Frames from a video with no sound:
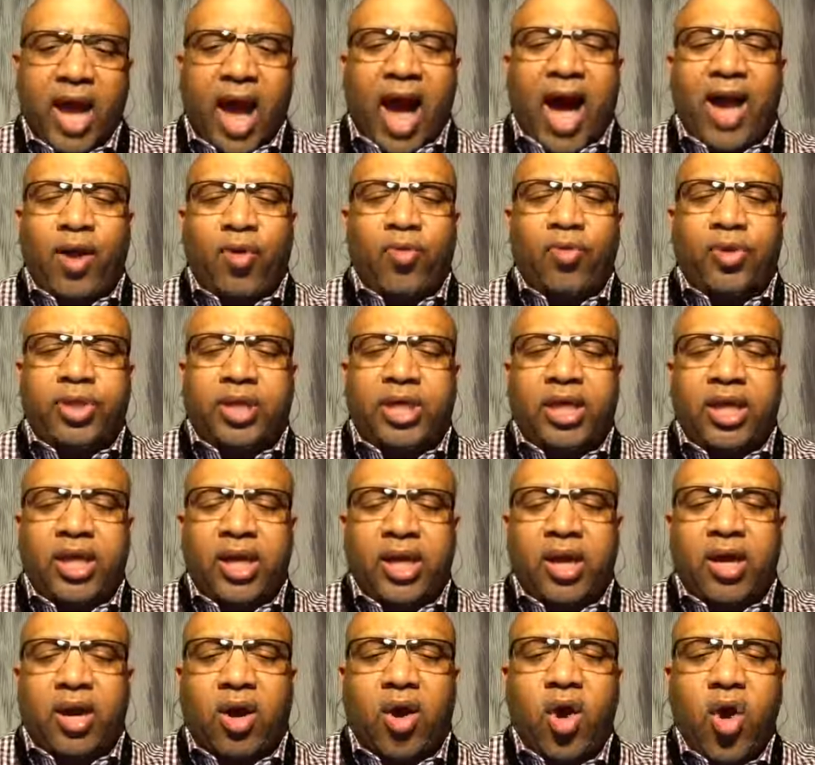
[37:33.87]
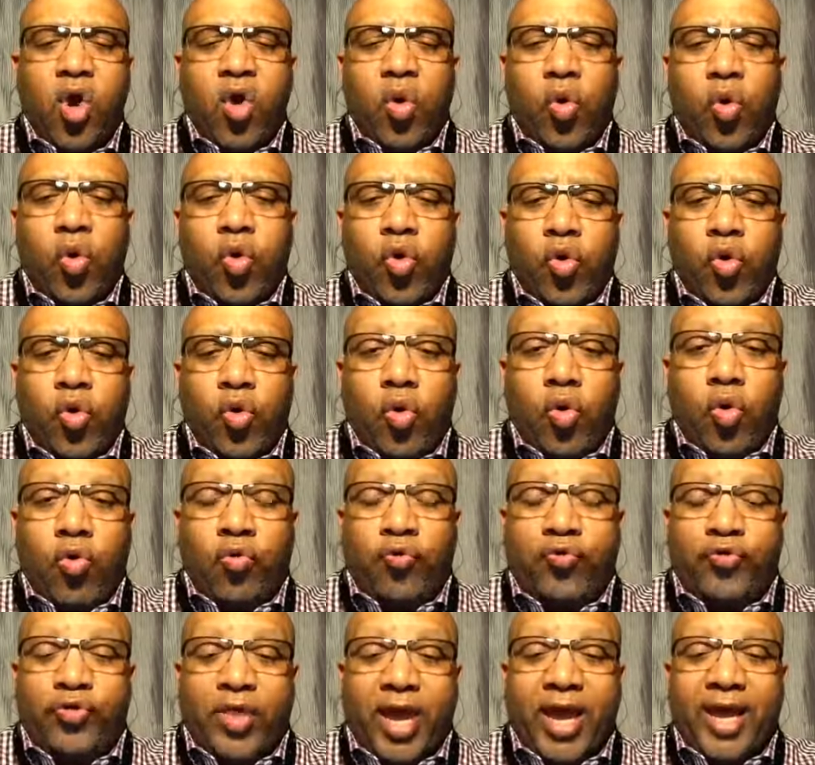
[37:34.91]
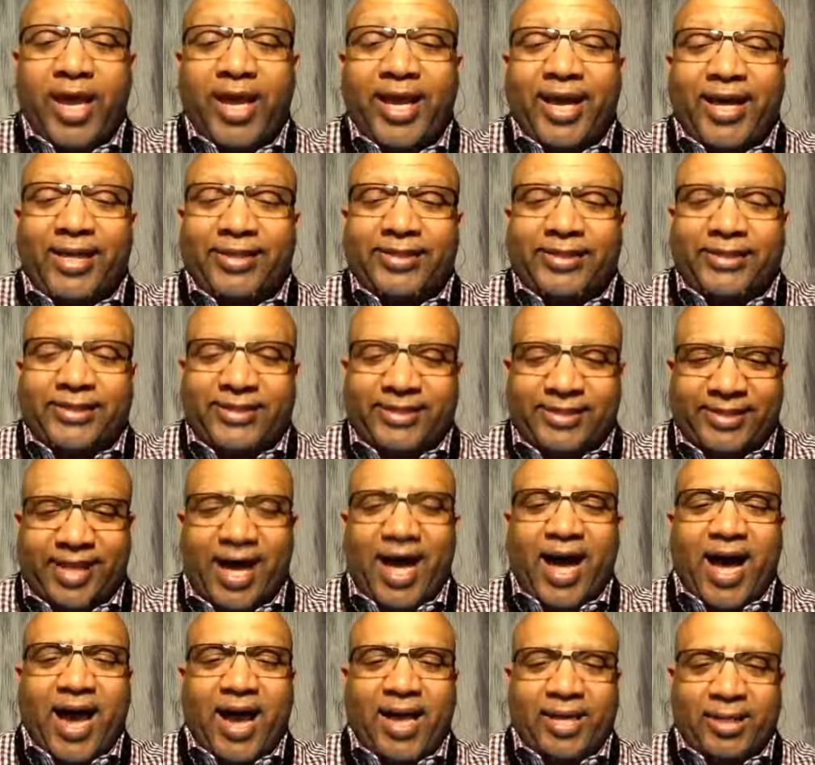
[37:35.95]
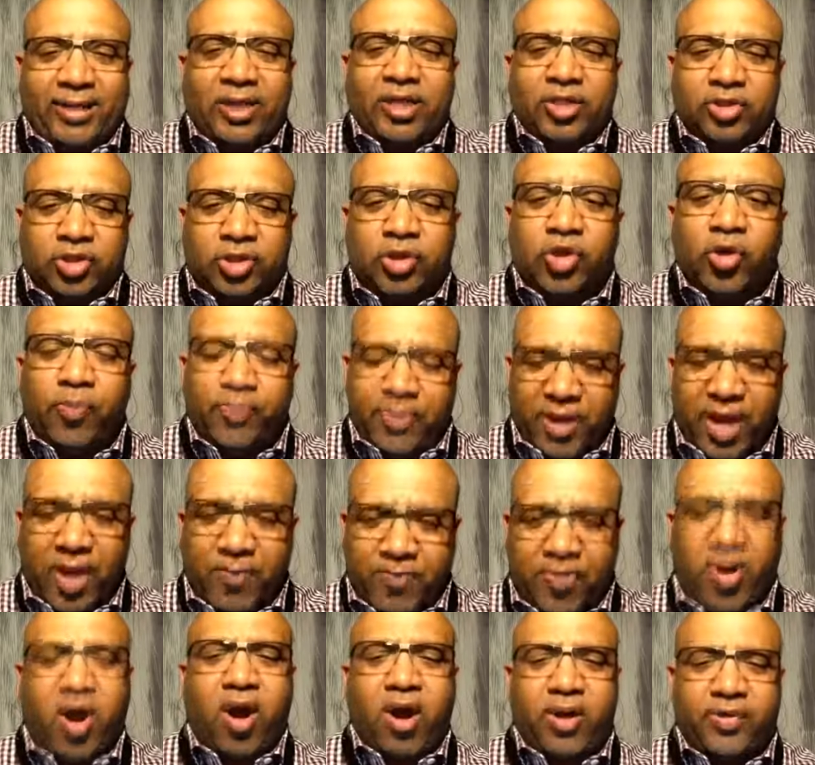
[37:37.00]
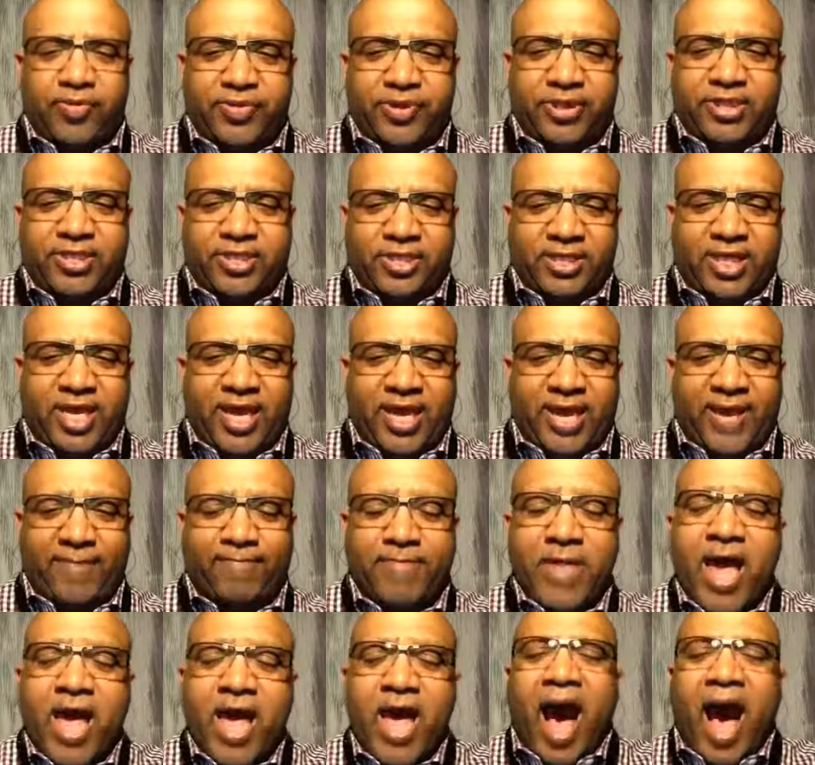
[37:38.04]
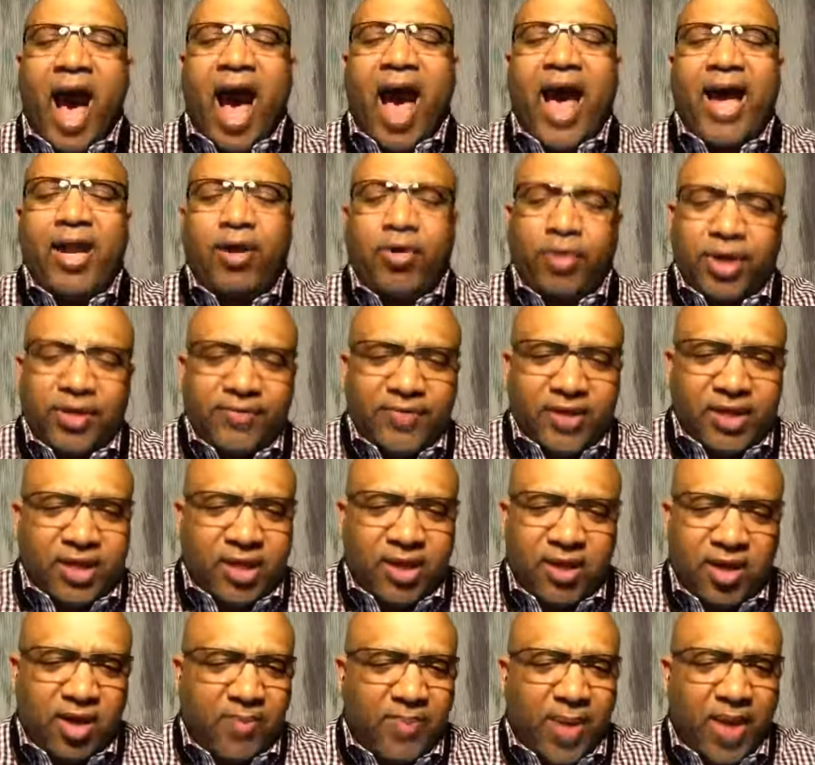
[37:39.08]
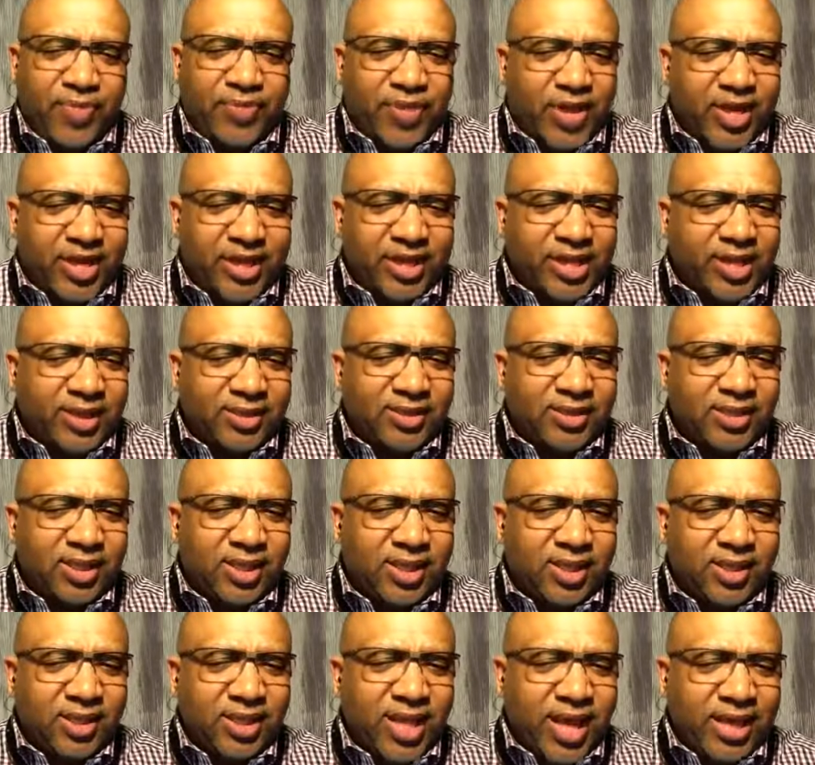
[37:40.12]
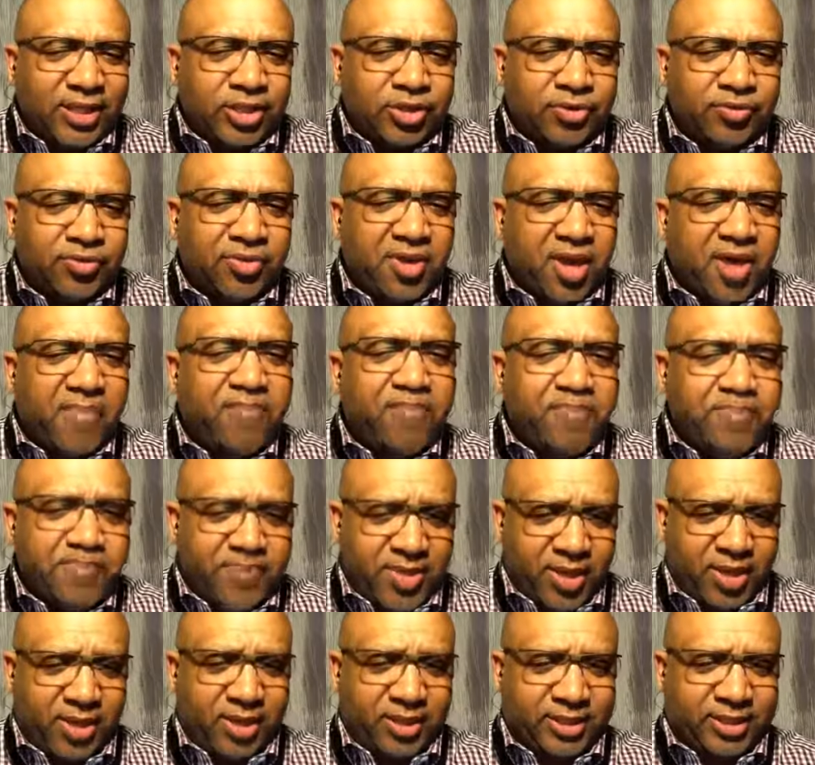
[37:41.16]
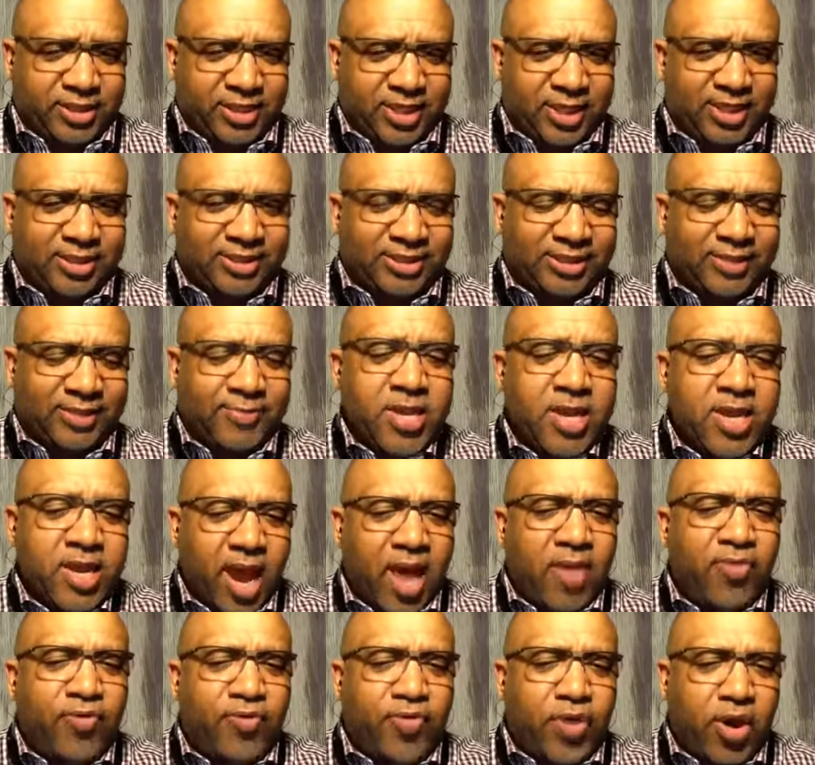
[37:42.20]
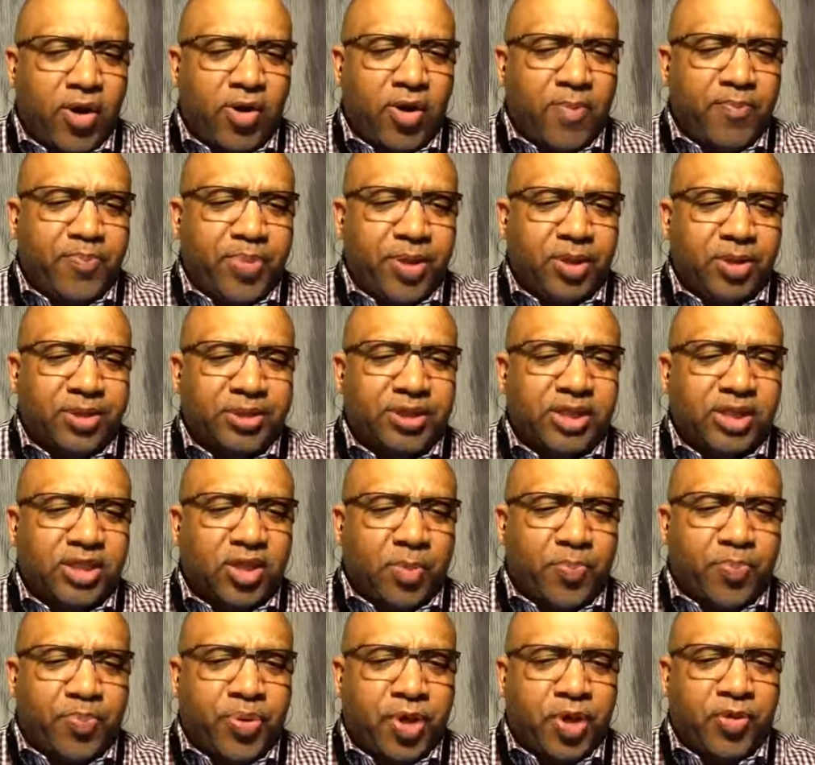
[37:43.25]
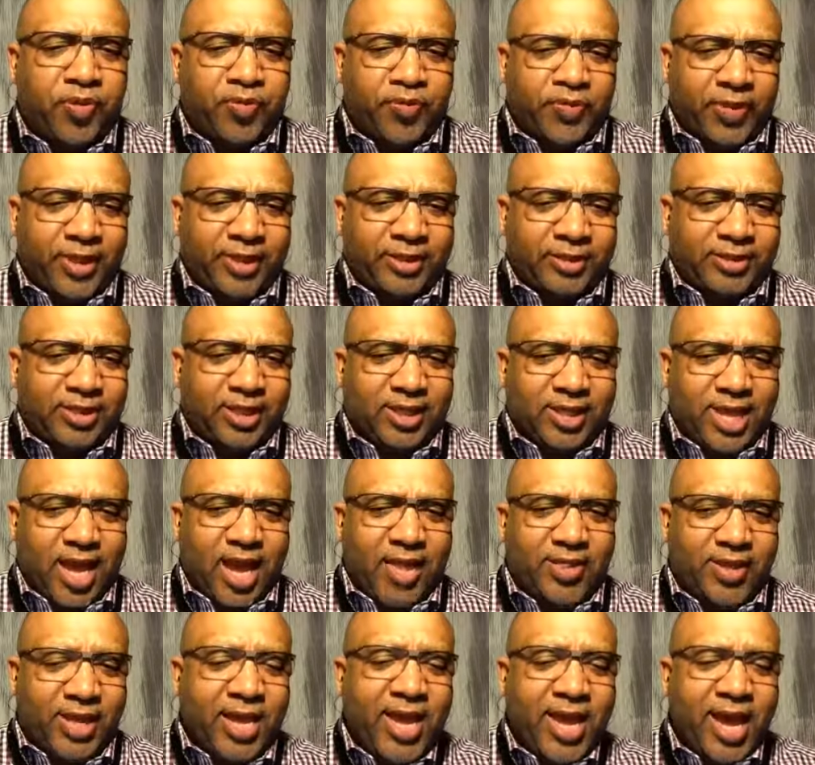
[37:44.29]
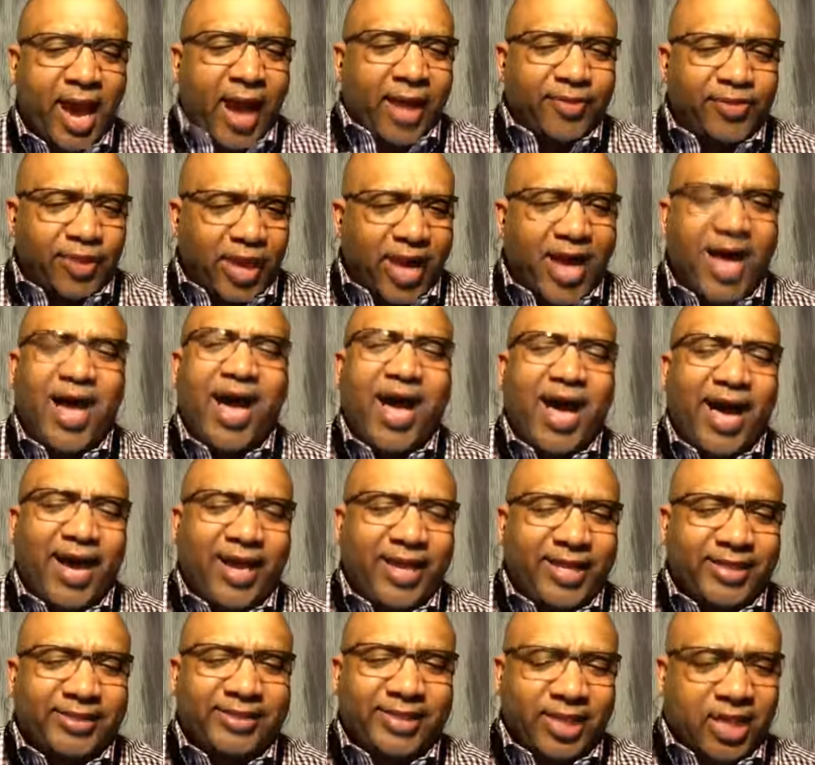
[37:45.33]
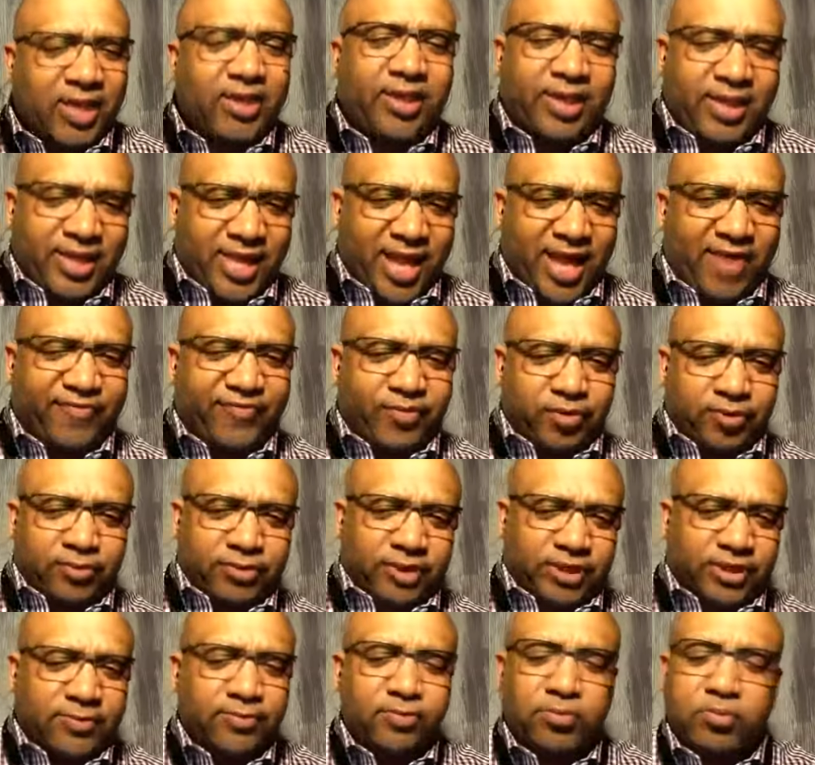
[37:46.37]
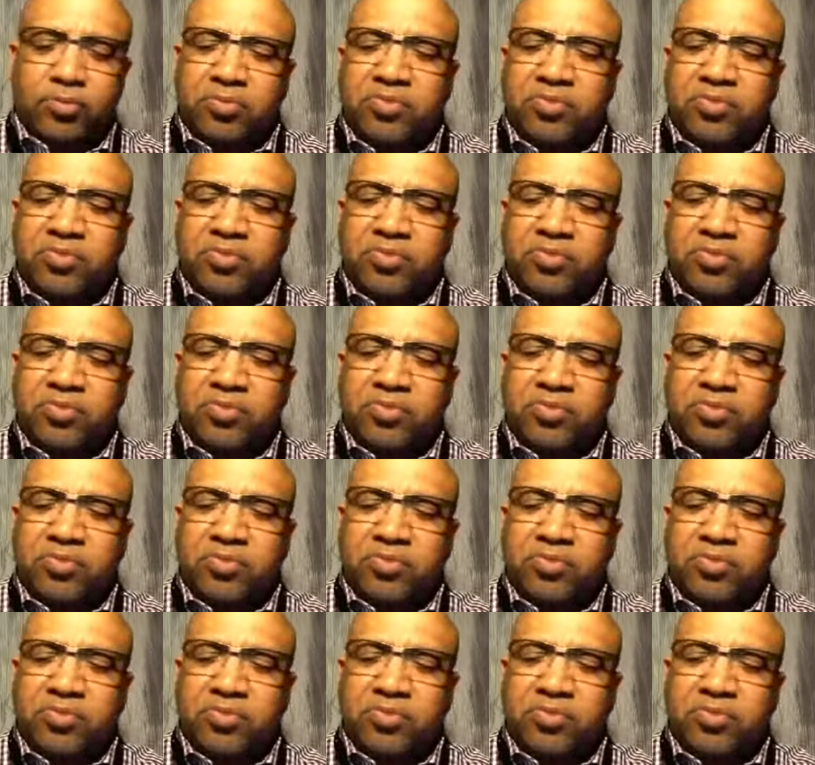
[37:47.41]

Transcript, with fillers: I don't care who they assign to be a part of this scheme. I don't even care about their intellectual abilities and their ability to put things together at the highest of levels.